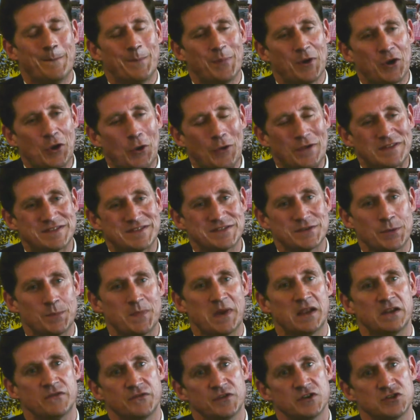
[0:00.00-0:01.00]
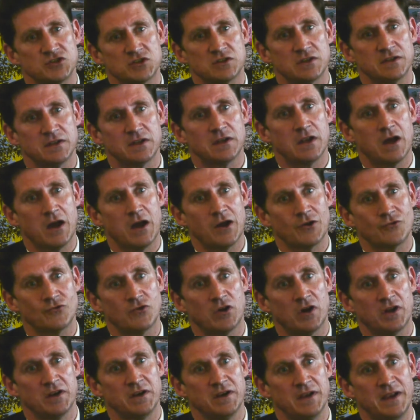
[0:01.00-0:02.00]
but also beneficial in the long
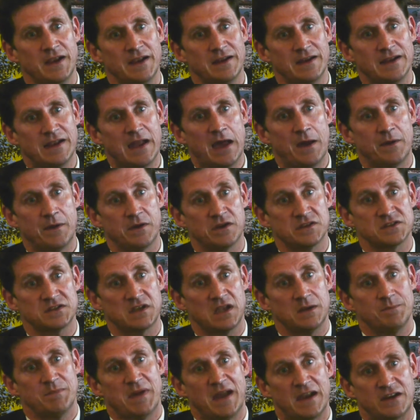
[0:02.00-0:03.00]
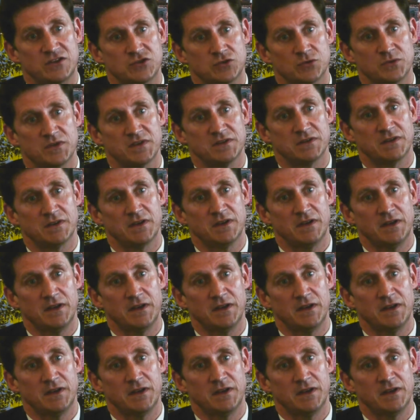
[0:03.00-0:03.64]
run in allowing us to get back to